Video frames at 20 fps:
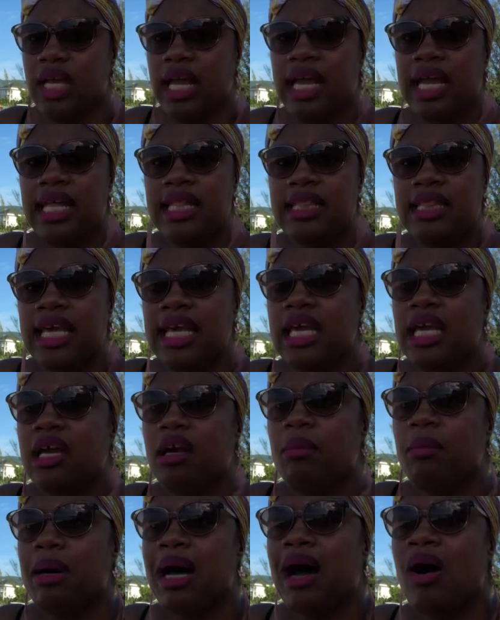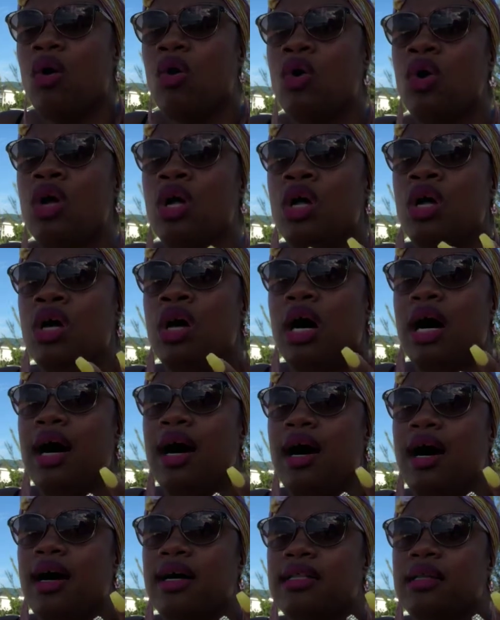and thinking about
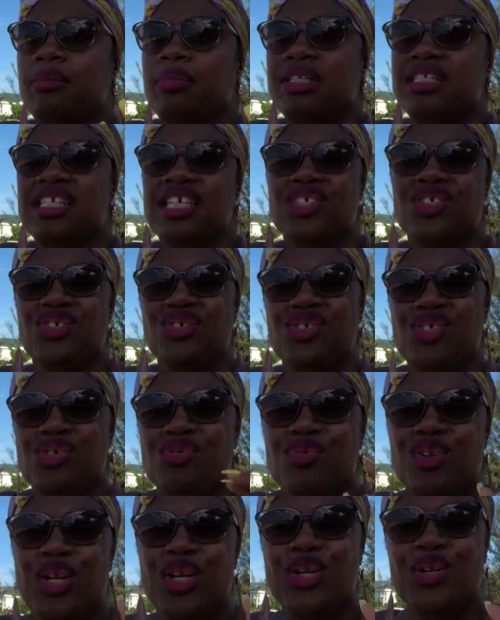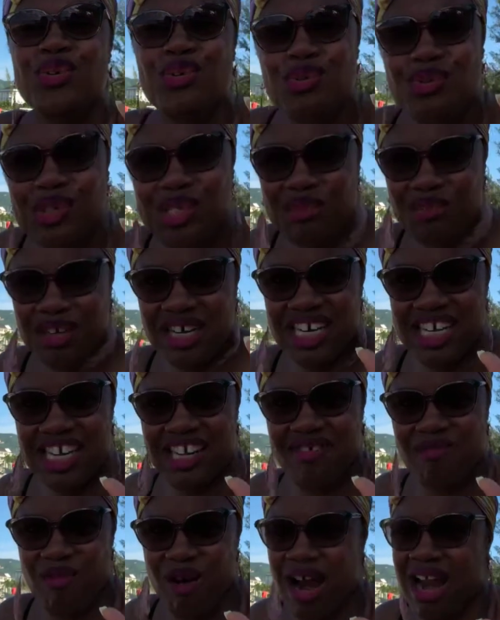the potential to lose
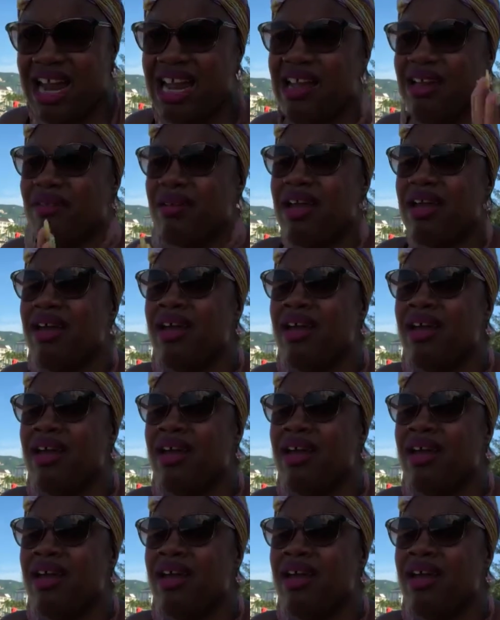money, right?